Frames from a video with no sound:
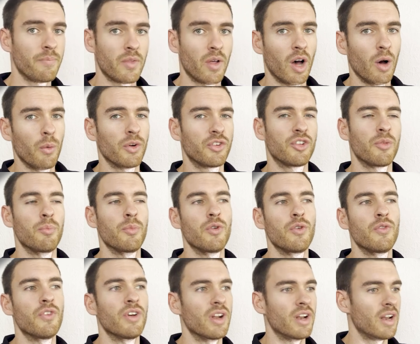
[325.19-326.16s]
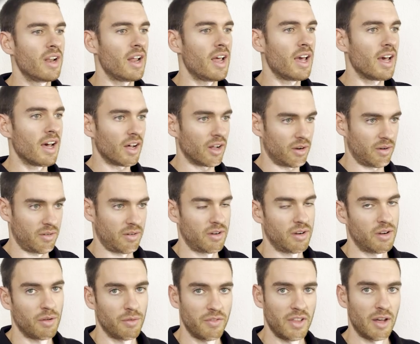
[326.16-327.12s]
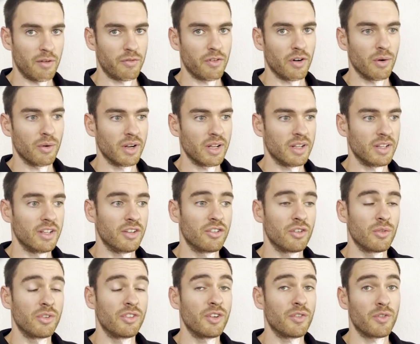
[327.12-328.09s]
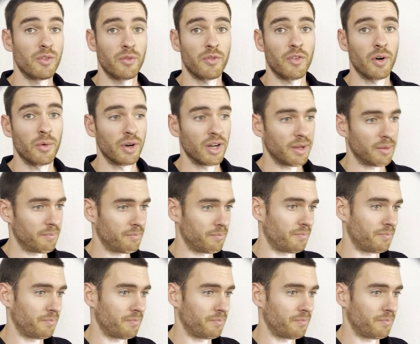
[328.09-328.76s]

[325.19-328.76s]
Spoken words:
I want to move it out of that folder into a different folder.